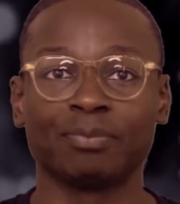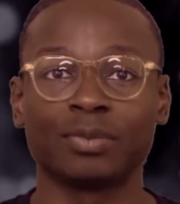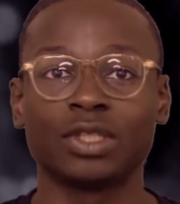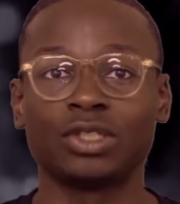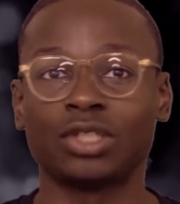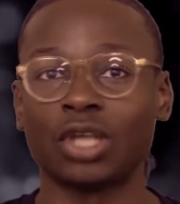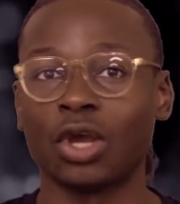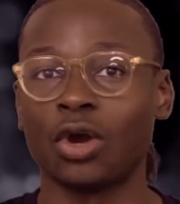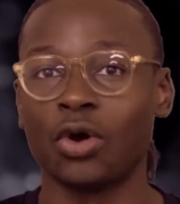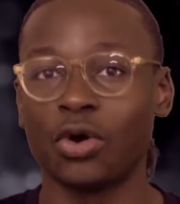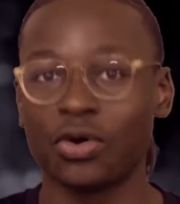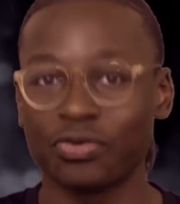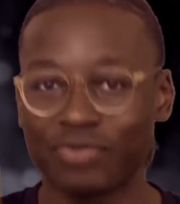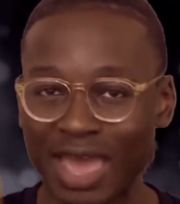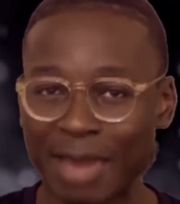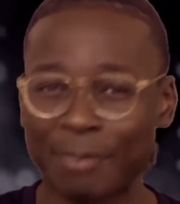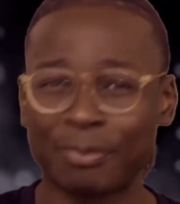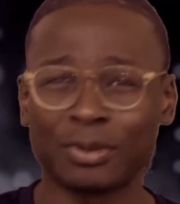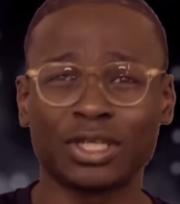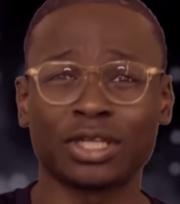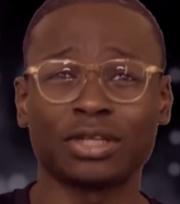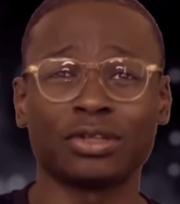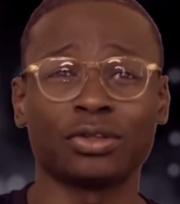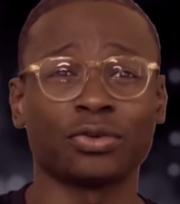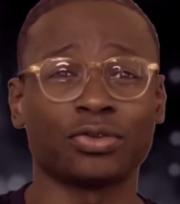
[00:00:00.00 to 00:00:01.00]
So that
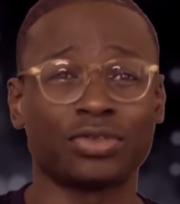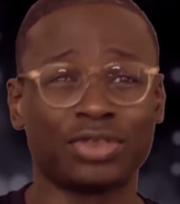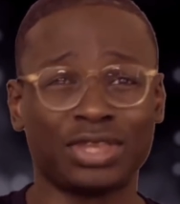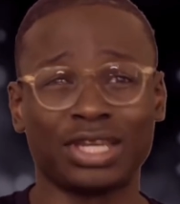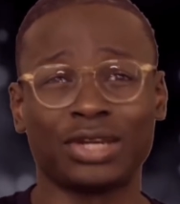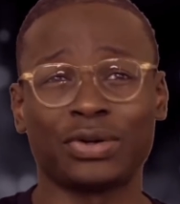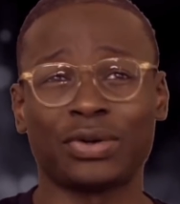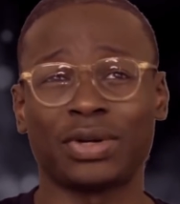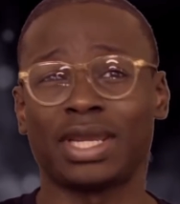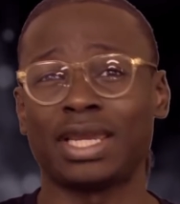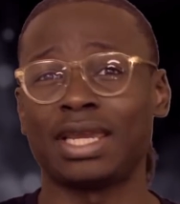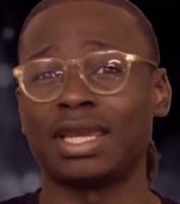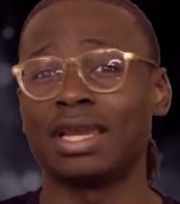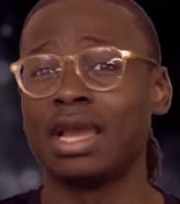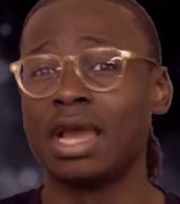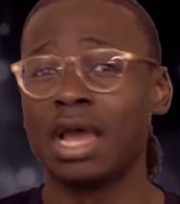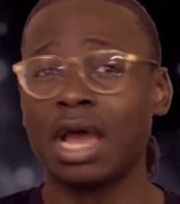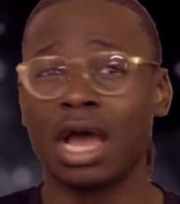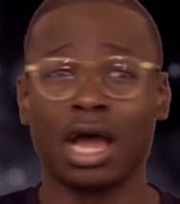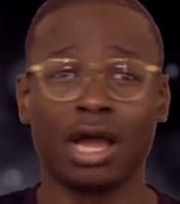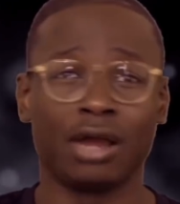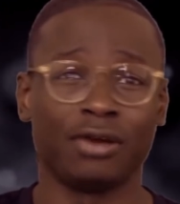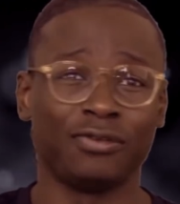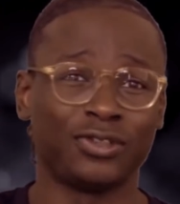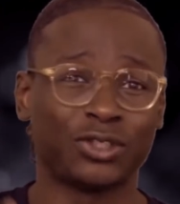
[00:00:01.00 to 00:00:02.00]
particular theory
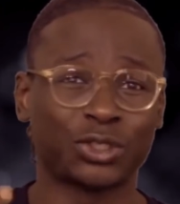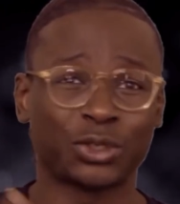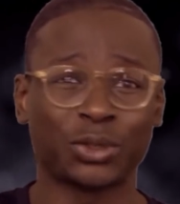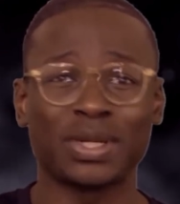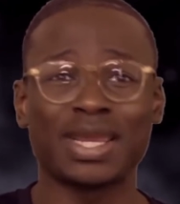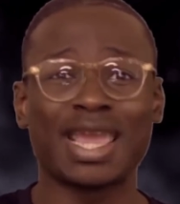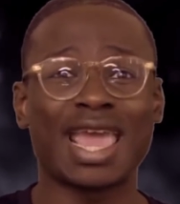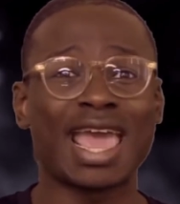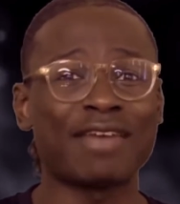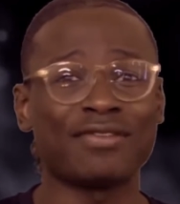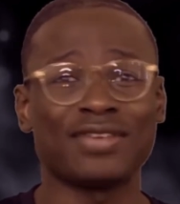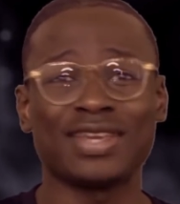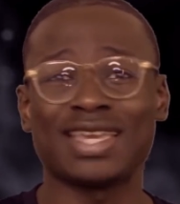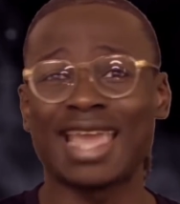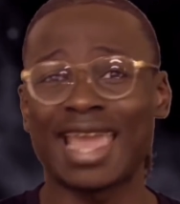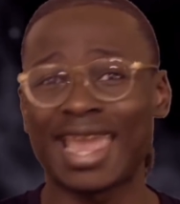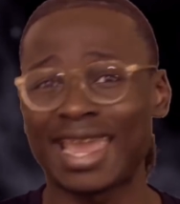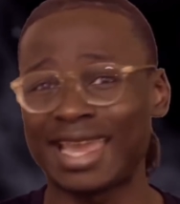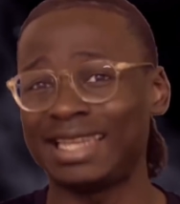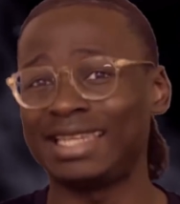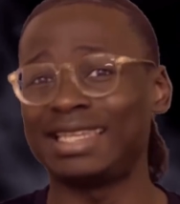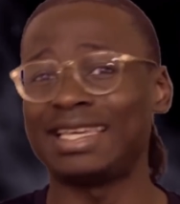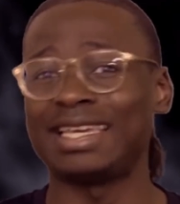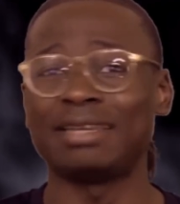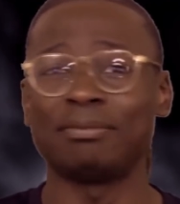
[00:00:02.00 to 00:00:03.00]
of Tree having
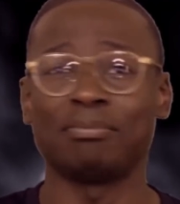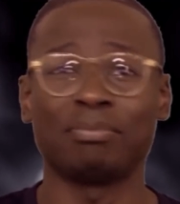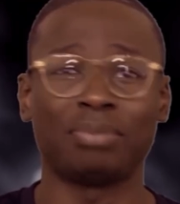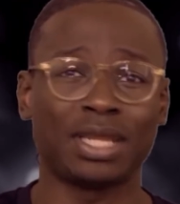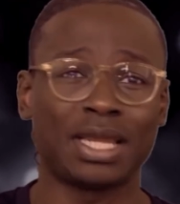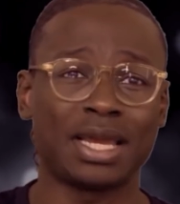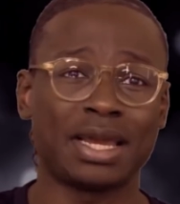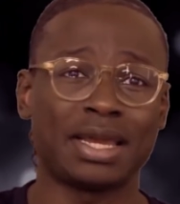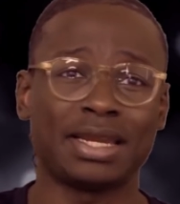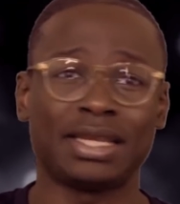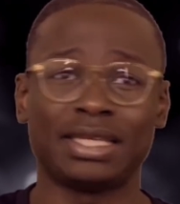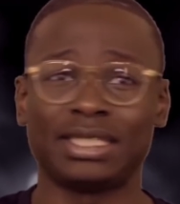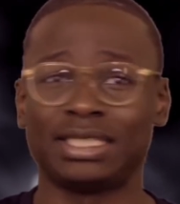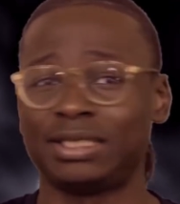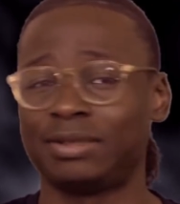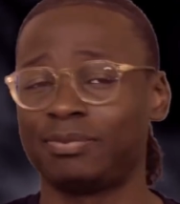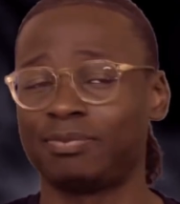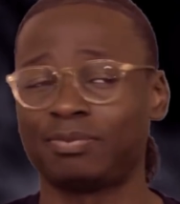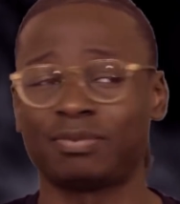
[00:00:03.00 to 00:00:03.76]
alien blood is